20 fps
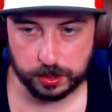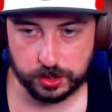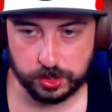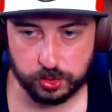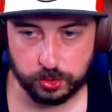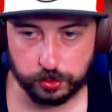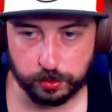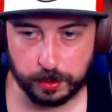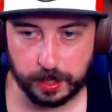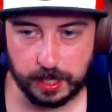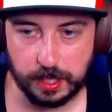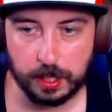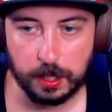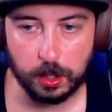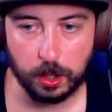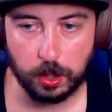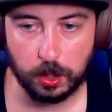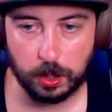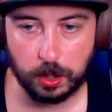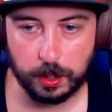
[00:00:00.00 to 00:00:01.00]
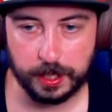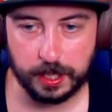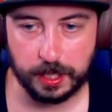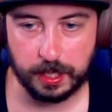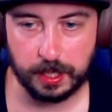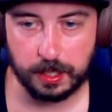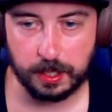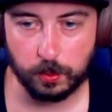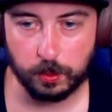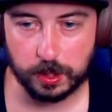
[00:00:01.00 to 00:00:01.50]
straight on
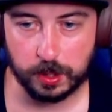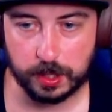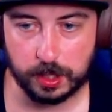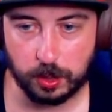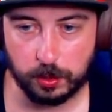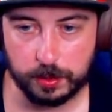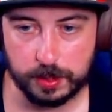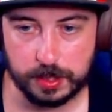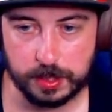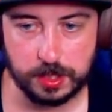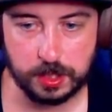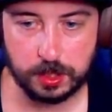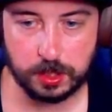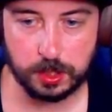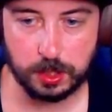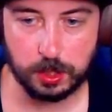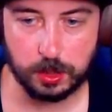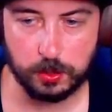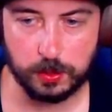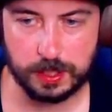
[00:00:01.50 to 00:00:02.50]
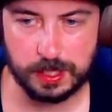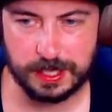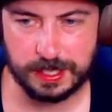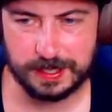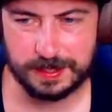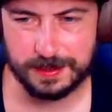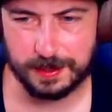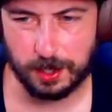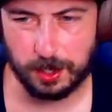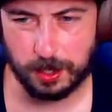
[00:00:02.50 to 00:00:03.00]
in, and we're going to go in
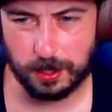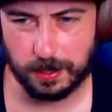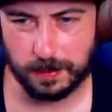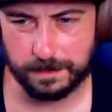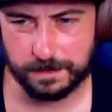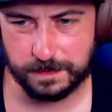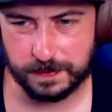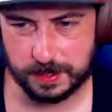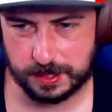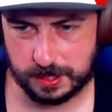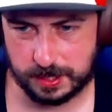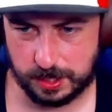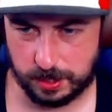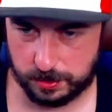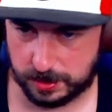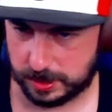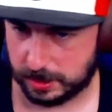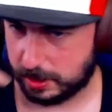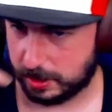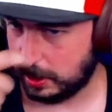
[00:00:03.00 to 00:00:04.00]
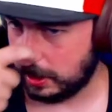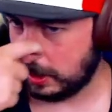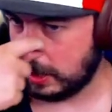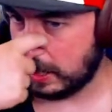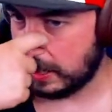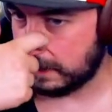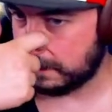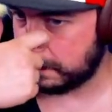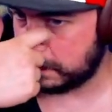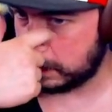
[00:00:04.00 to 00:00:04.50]
like the office here to the
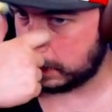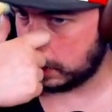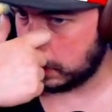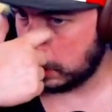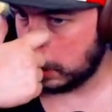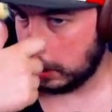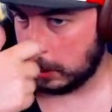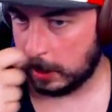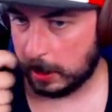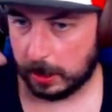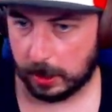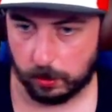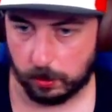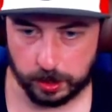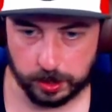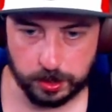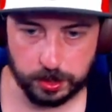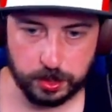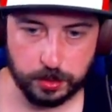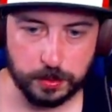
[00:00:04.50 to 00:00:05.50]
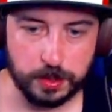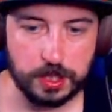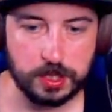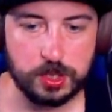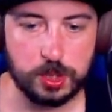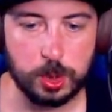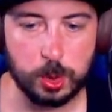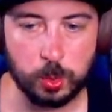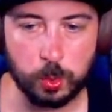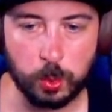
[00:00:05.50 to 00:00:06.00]
left. And while you're doing
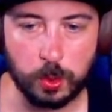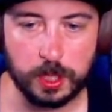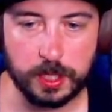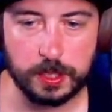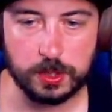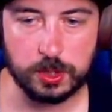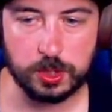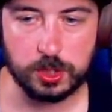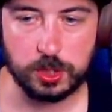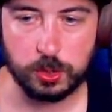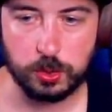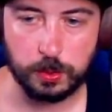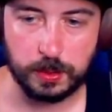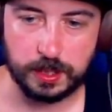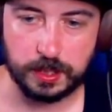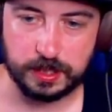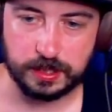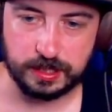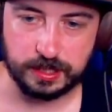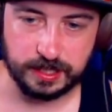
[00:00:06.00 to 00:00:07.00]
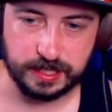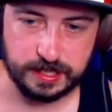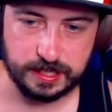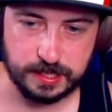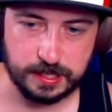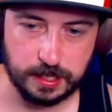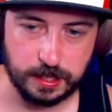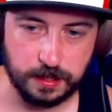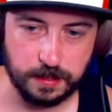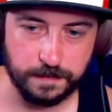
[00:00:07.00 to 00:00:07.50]
this, you want to
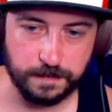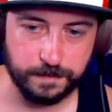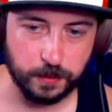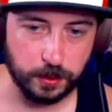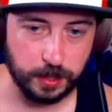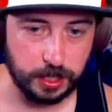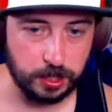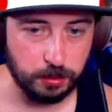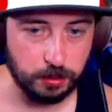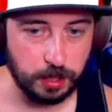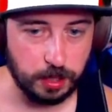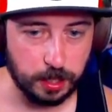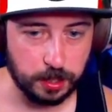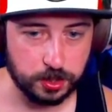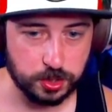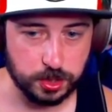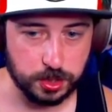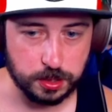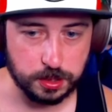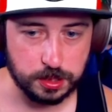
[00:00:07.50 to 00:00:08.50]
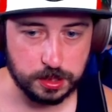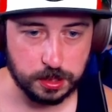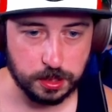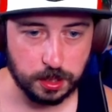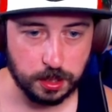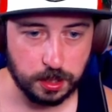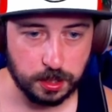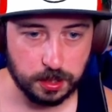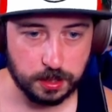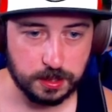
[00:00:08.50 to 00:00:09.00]
listen for interactions,
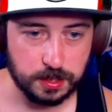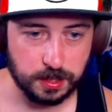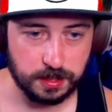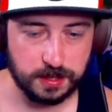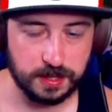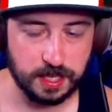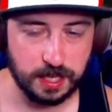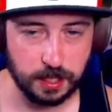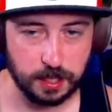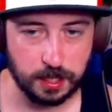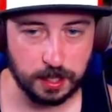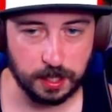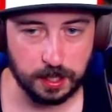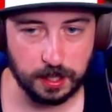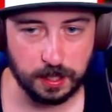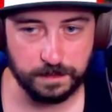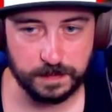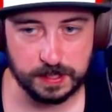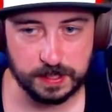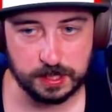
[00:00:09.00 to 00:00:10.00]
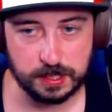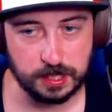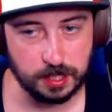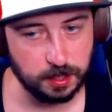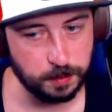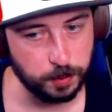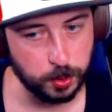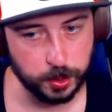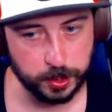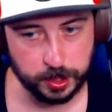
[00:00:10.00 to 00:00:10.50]
think if it's a
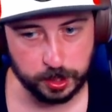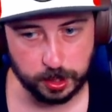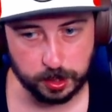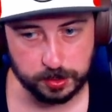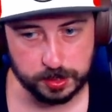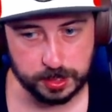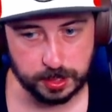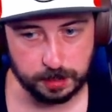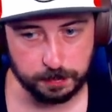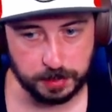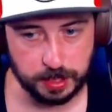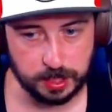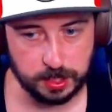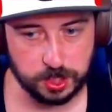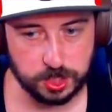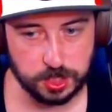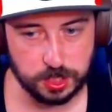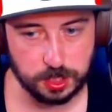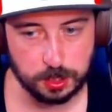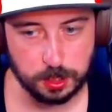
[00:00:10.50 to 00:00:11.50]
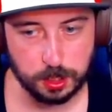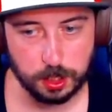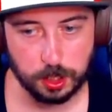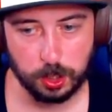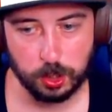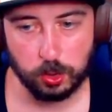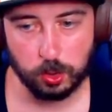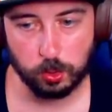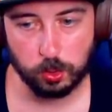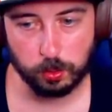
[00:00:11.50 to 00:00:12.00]
teleporting ghost like a banshee,
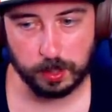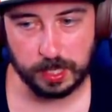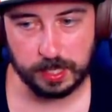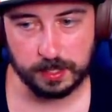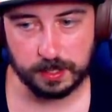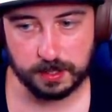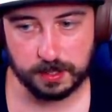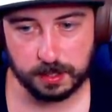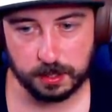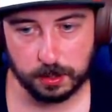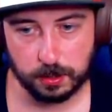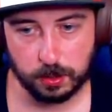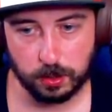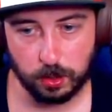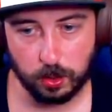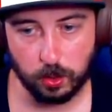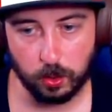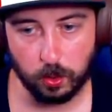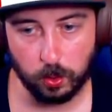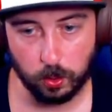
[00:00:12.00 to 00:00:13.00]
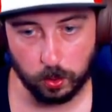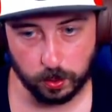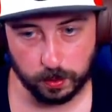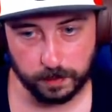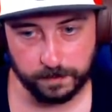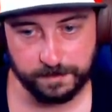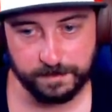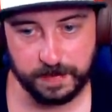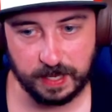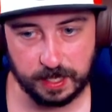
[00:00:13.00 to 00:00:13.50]
wraith, or
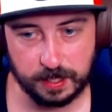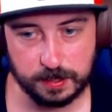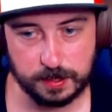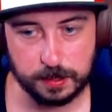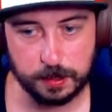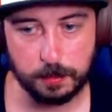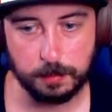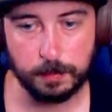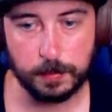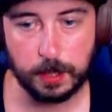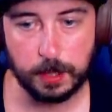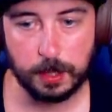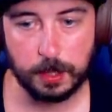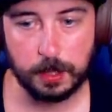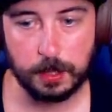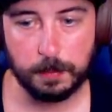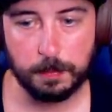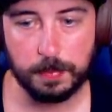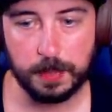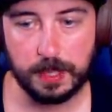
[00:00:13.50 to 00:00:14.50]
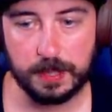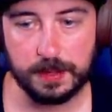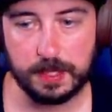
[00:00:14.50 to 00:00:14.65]
phantom. But